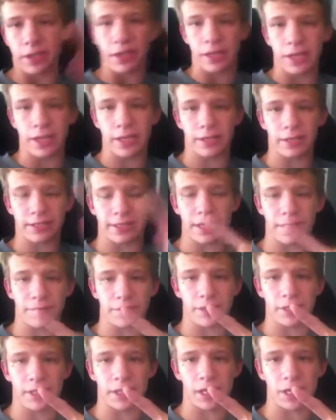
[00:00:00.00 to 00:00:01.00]
In the
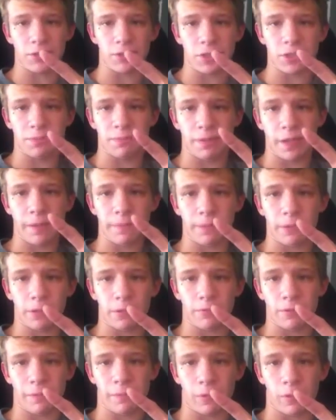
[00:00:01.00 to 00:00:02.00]
1700s,
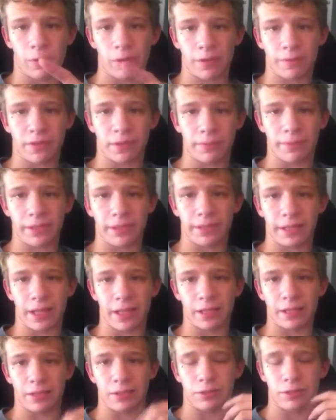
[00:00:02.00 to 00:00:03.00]
people report of something
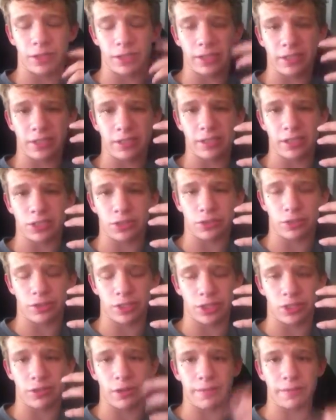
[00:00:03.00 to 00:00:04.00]
that is in the
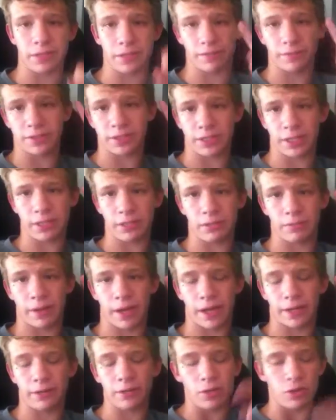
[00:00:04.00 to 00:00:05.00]
description of
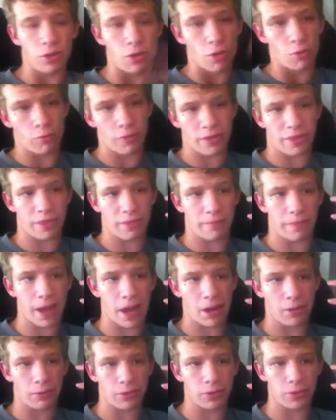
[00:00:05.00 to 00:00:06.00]
Slenderman with the
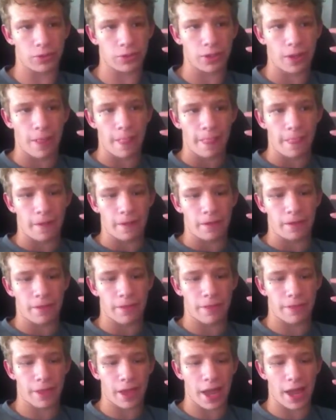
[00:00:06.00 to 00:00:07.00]
powers
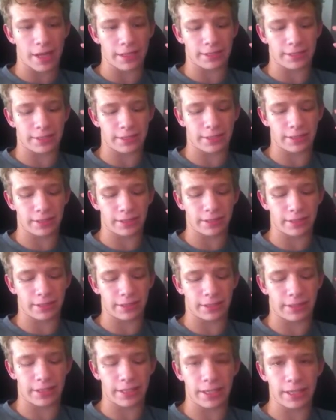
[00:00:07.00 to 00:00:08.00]
that
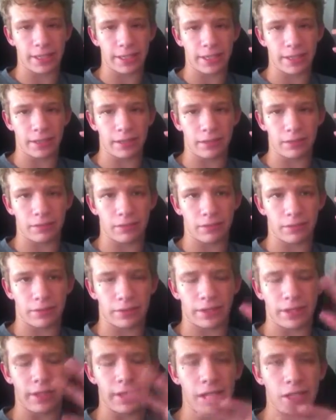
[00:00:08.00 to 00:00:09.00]
he
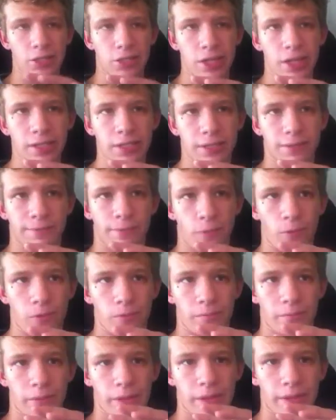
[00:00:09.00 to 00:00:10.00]
did not change his
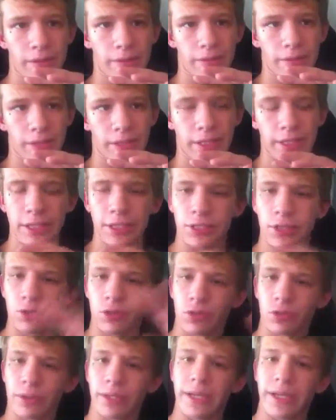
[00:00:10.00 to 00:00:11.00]
form, but he's
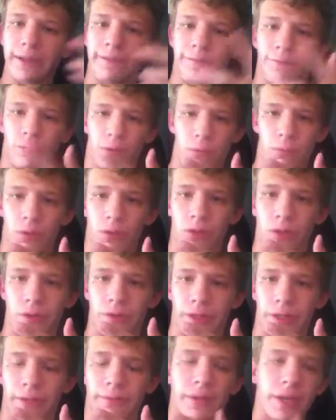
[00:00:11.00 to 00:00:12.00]
usually in formal clothing.